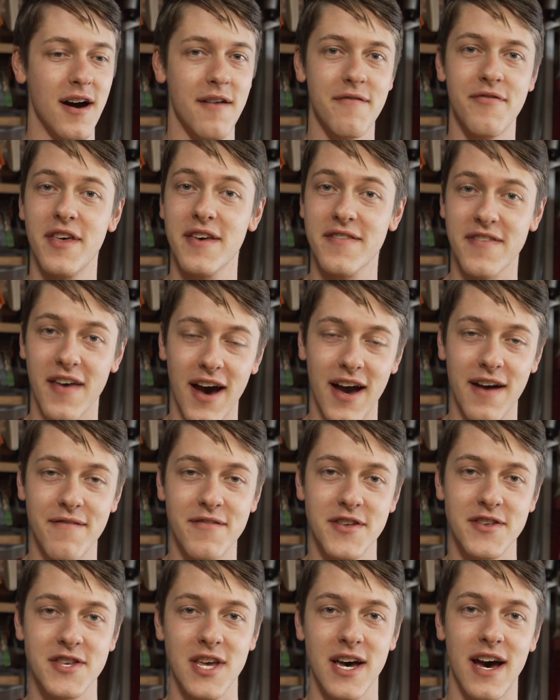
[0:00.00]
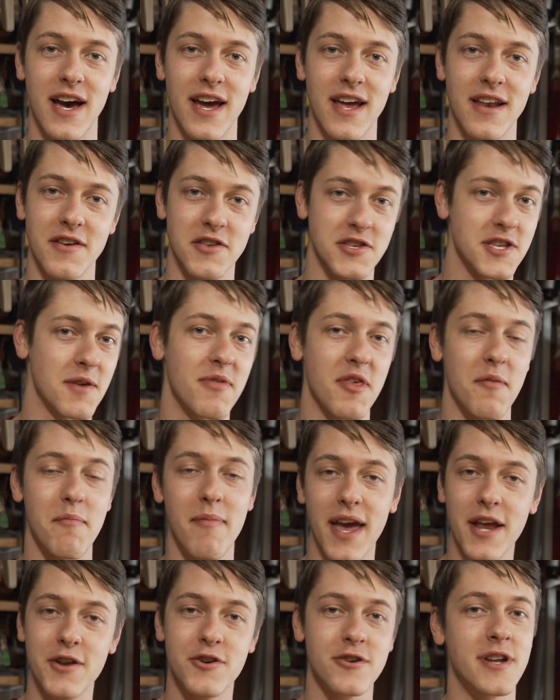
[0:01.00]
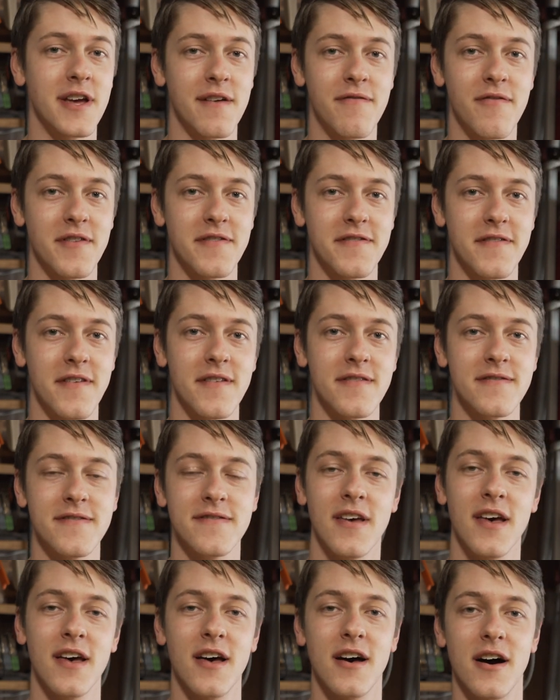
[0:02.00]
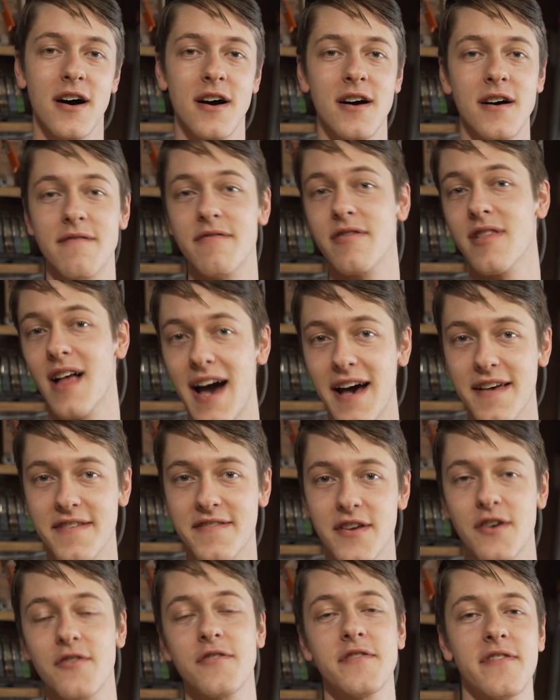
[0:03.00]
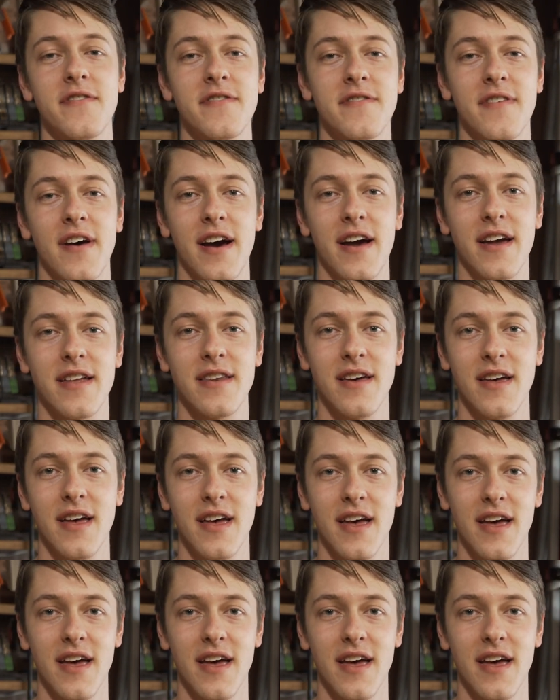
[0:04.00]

of this hive design, some of the major differences of last year's design.